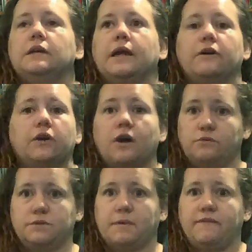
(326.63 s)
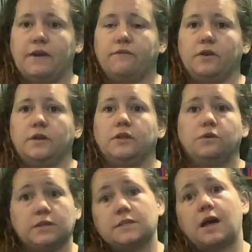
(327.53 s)
Aragon was my favorite. You
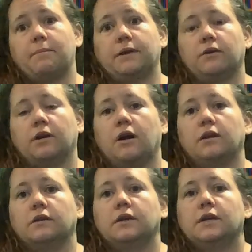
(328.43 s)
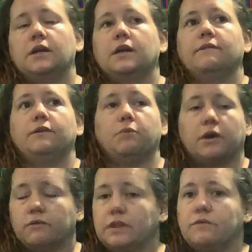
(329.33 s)
can stop at Aragon. If you want
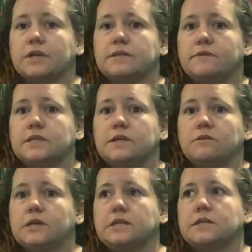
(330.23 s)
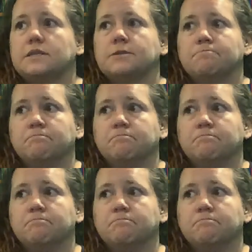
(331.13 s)
to read the rest of the series,